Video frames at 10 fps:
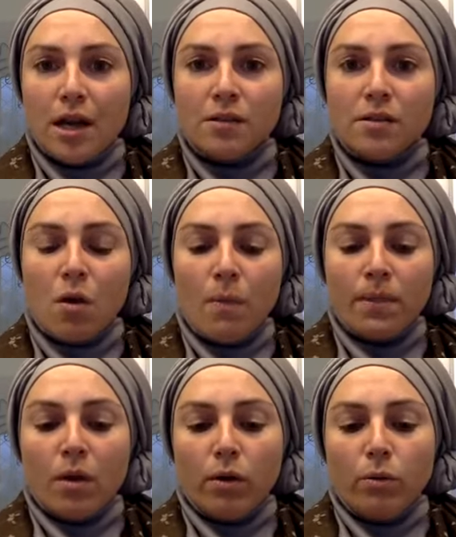And so
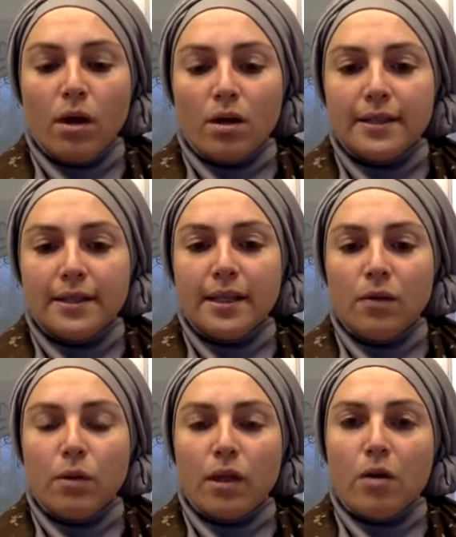when we are
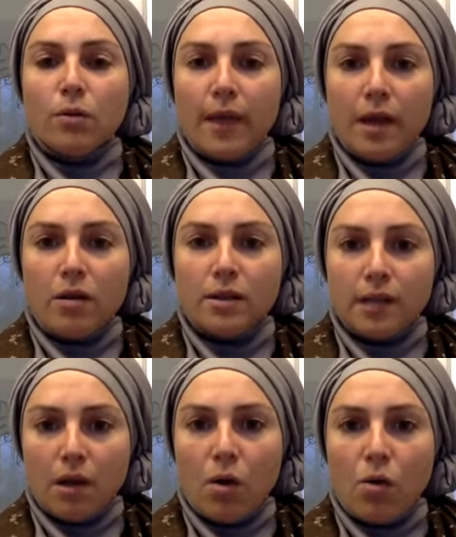dealing with our parents
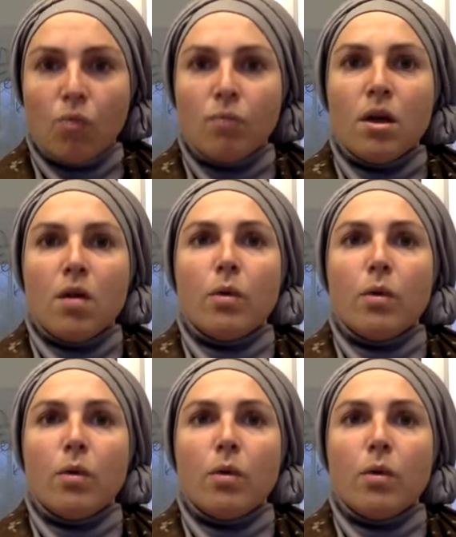at home,